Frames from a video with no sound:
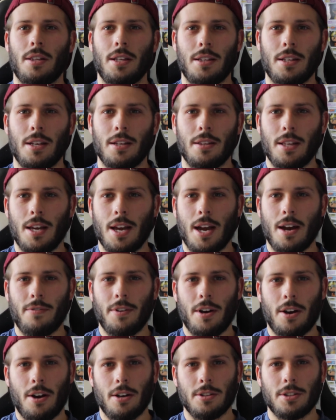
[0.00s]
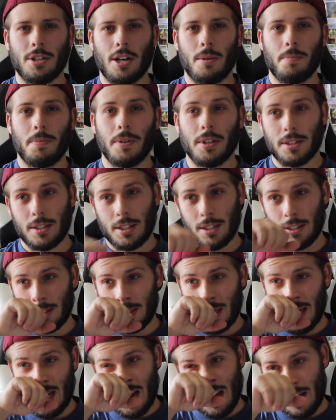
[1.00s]
thing that they have at Hot Topics is
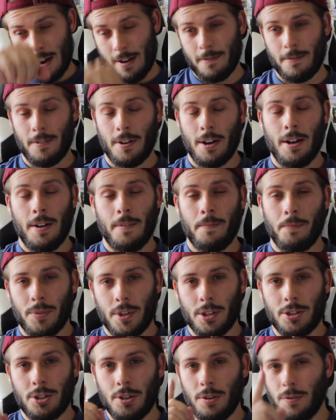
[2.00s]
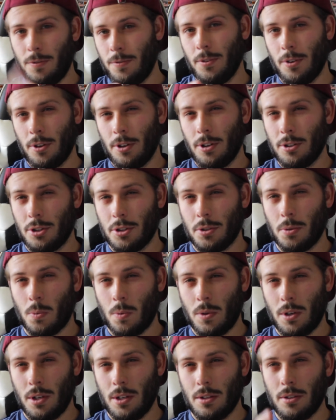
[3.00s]
they have the 3 for
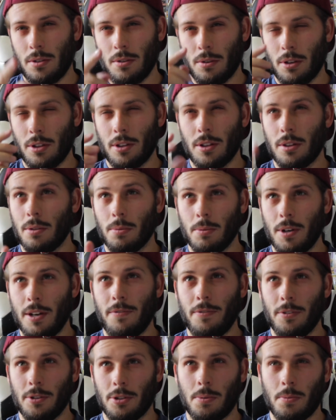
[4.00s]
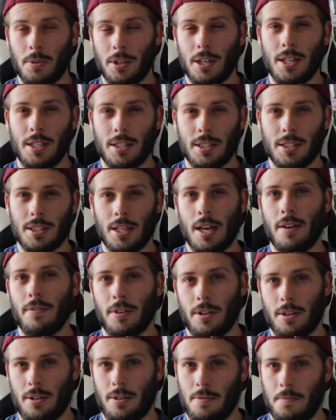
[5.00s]

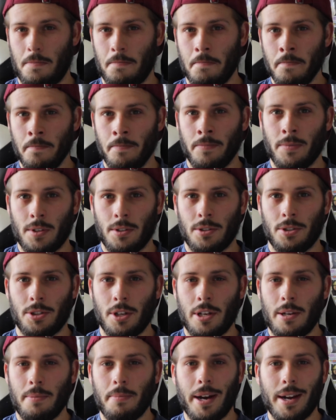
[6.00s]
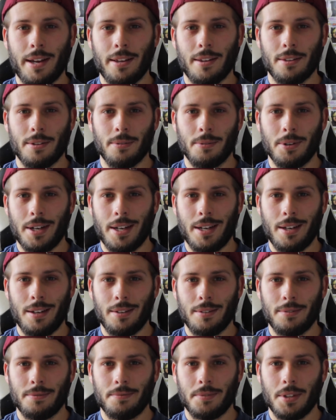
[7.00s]
$27, so you buy three
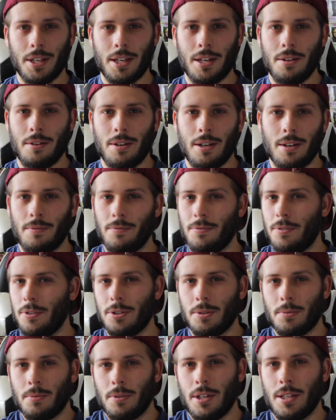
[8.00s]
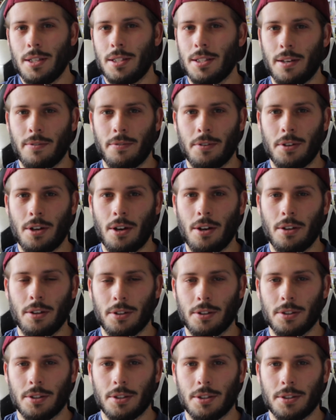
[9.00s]
and you get them for
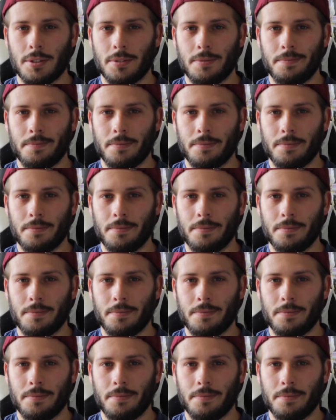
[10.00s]
$27,